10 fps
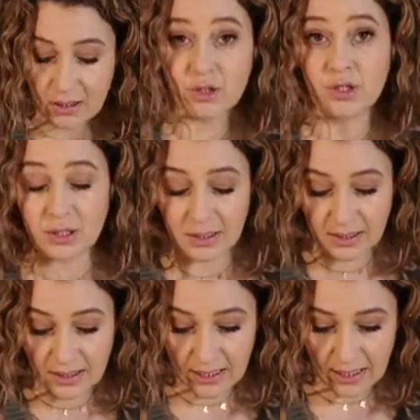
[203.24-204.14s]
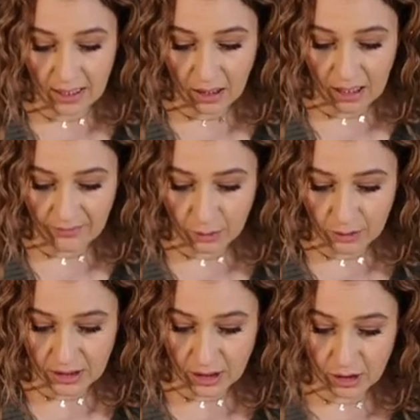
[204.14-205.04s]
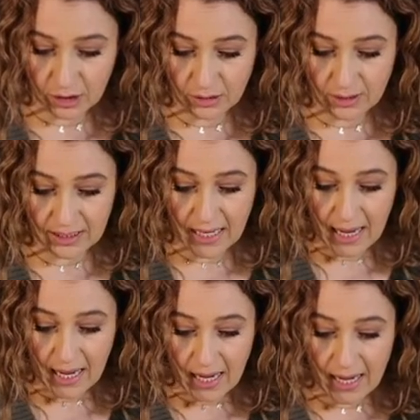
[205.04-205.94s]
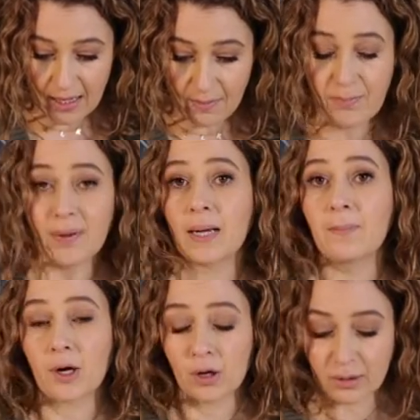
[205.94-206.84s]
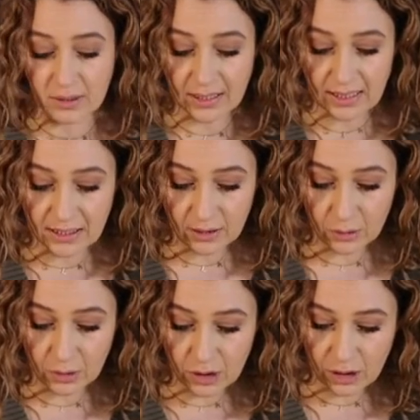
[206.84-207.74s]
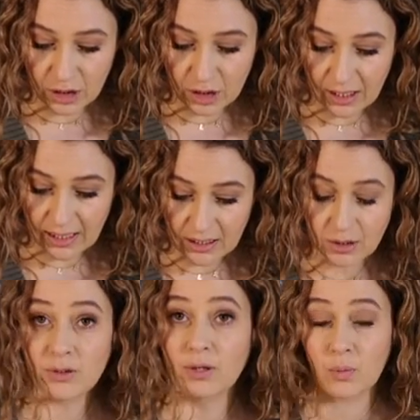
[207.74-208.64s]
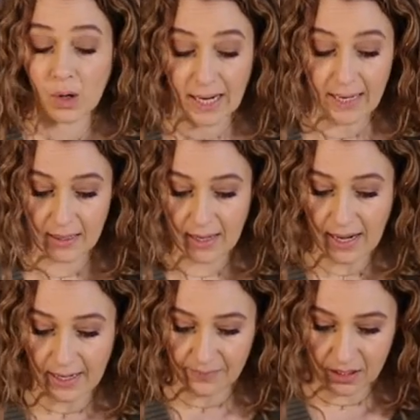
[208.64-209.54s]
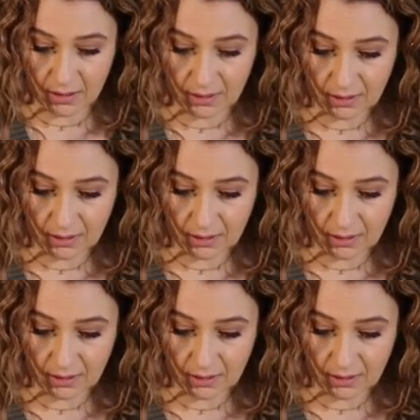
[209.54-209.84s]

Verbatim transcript: You can see I have also used a black bowl because that's a good contrast to the white labneh.